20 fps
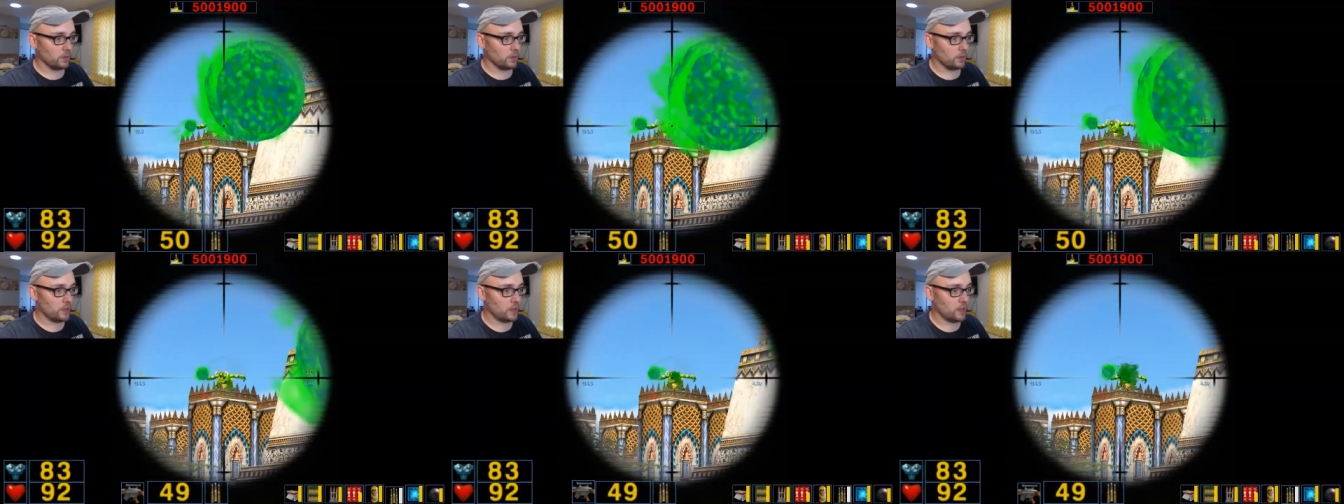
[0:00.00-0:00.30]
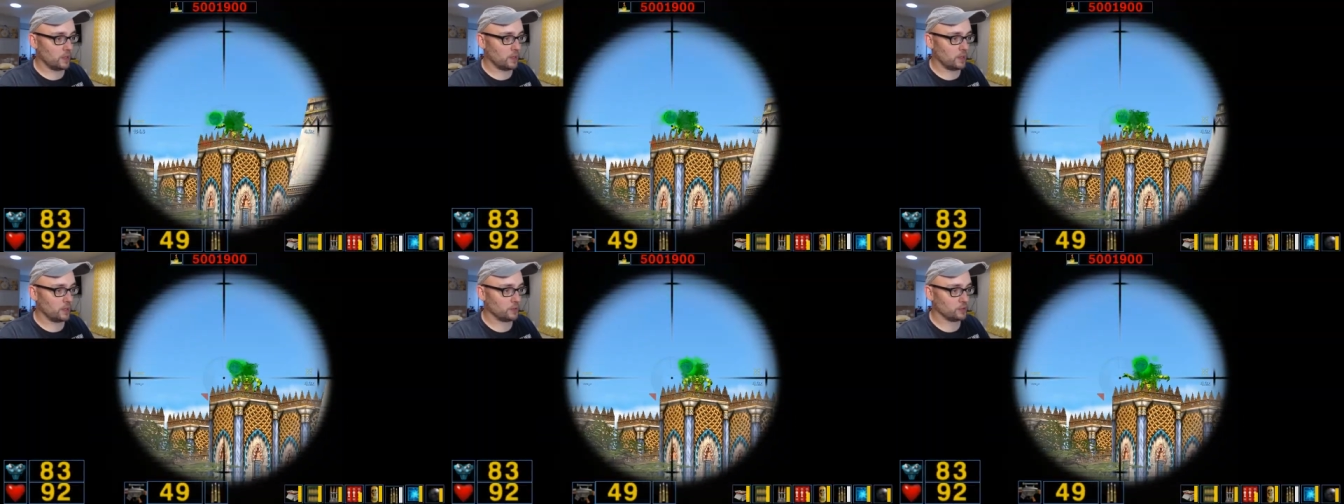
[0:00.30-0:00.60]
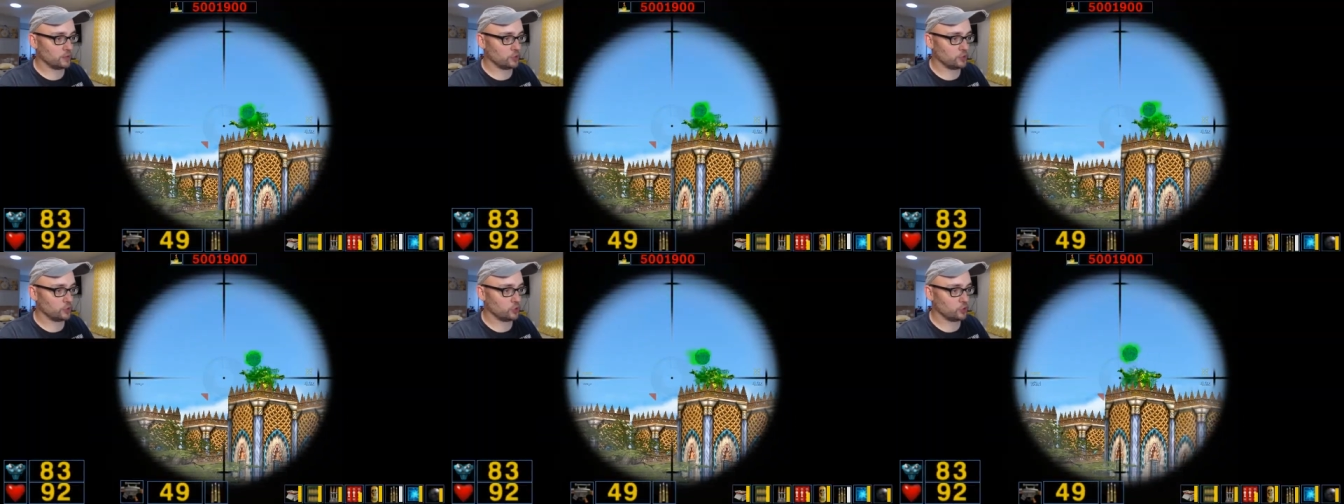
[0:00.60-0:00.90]
That
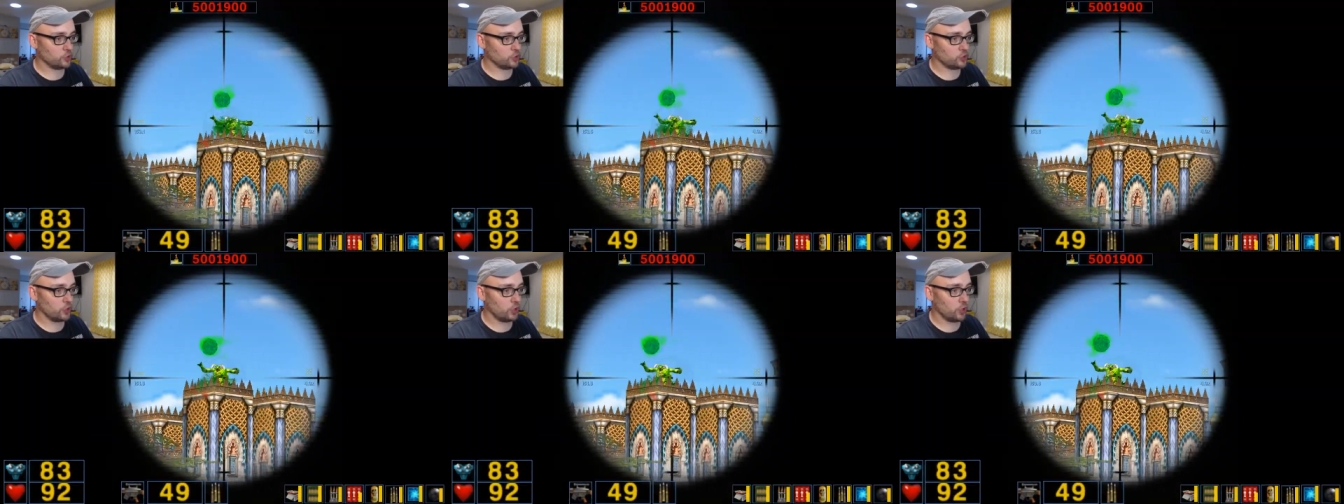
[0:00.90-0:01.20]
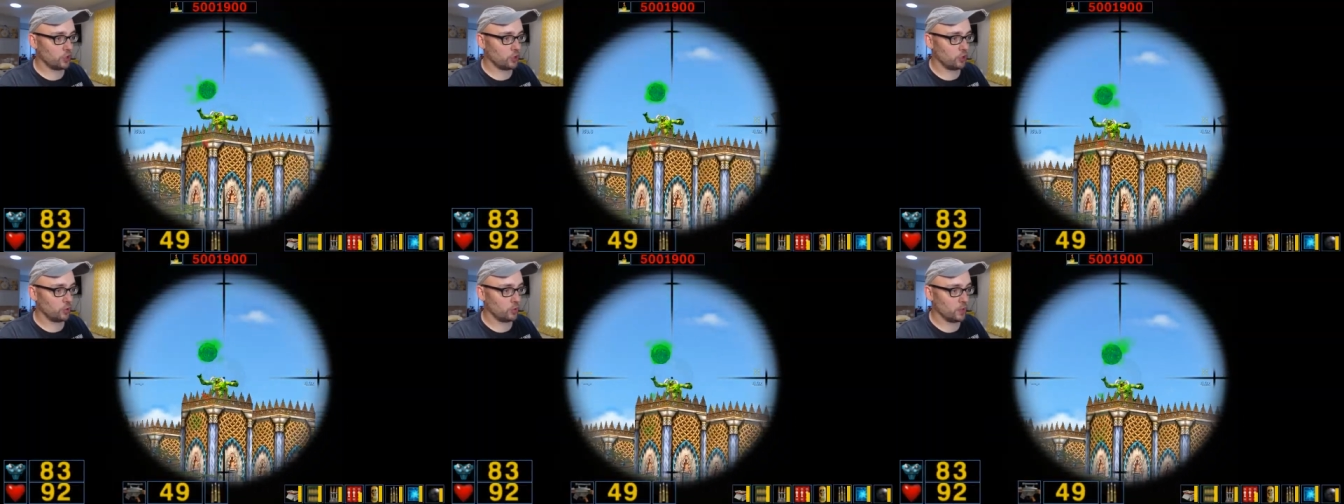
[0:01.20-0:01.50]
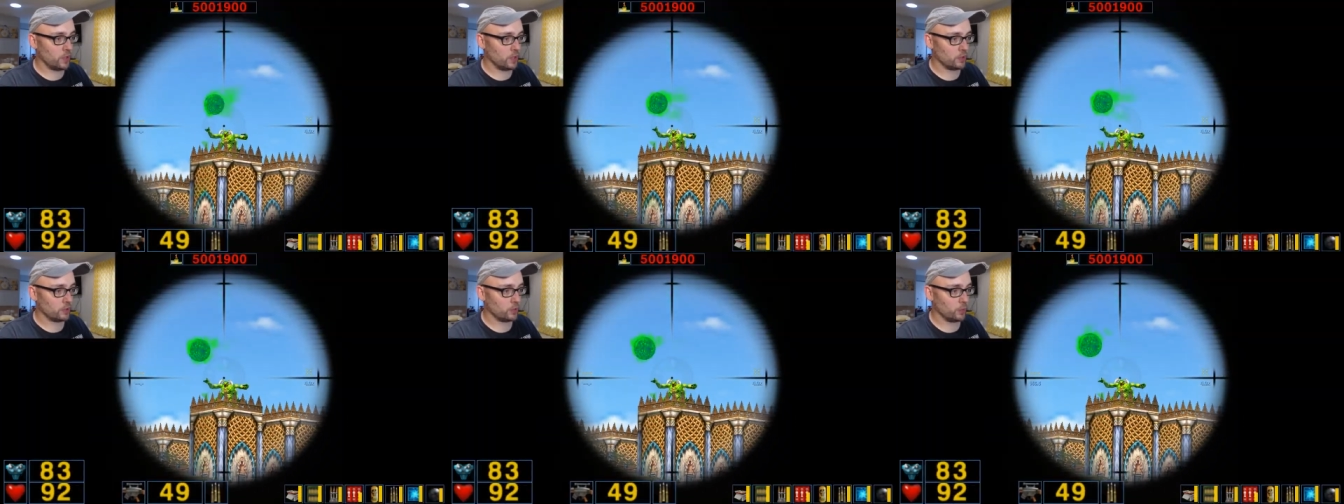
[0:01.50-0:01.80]
is so
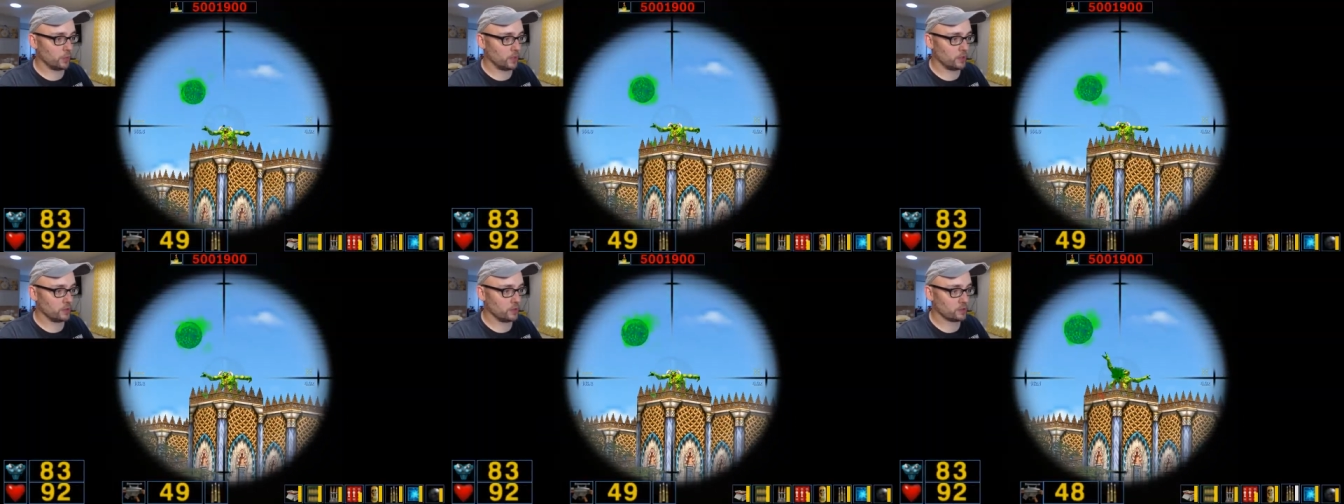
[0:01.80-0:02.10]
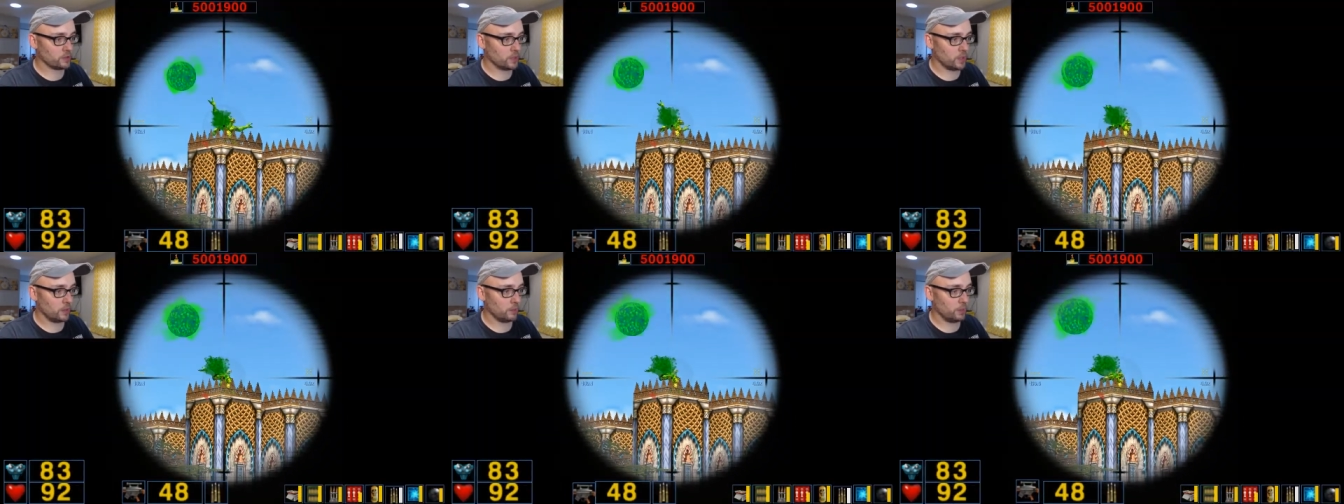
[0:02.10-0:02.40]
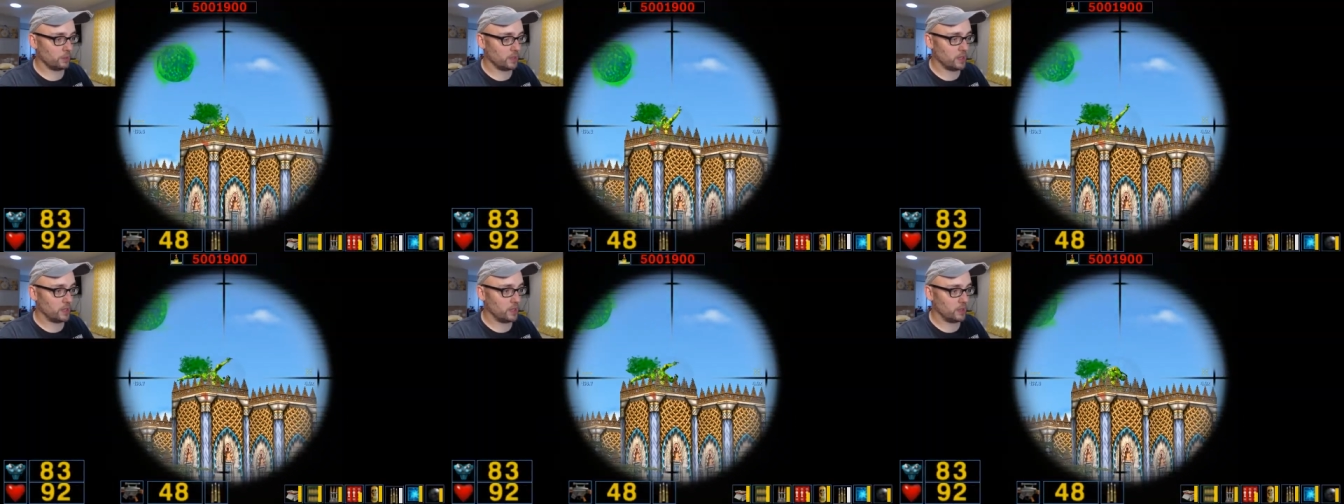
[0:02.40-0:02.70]
not the way this game
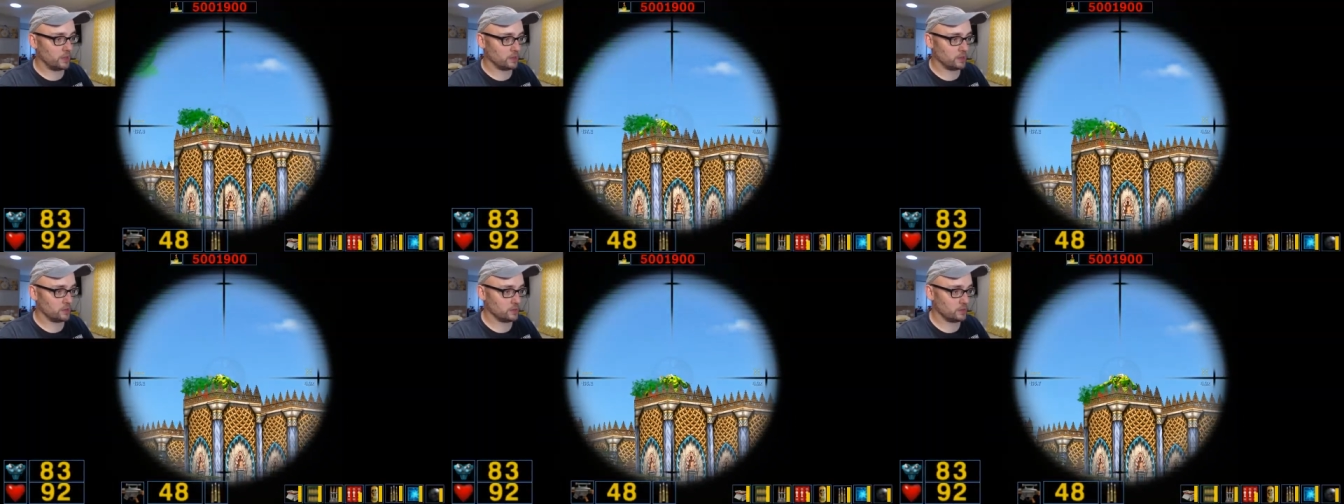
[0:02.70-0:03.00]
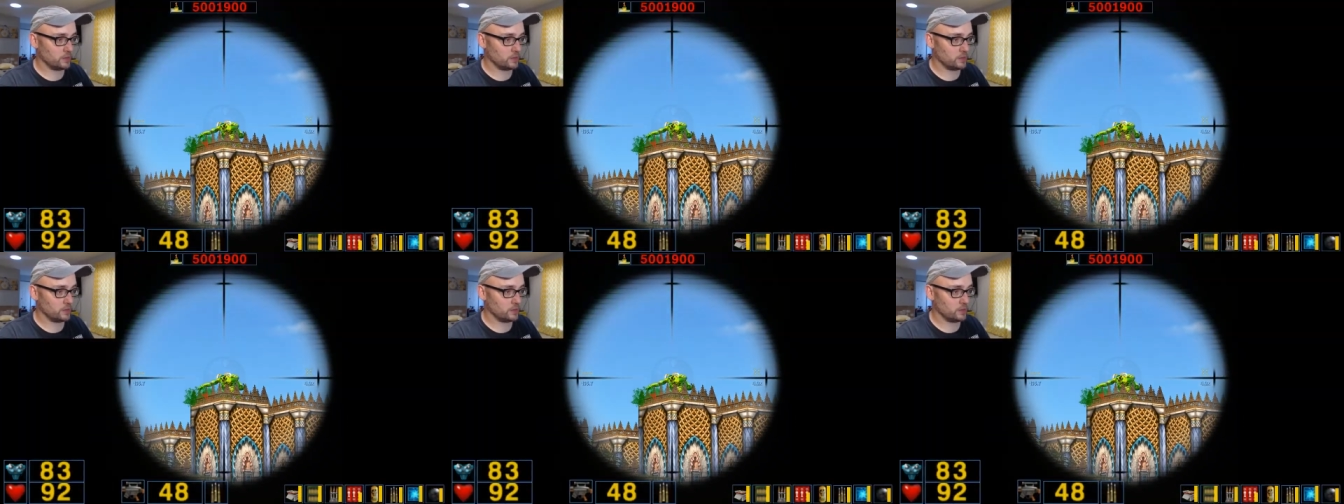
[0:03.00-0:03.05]
plays.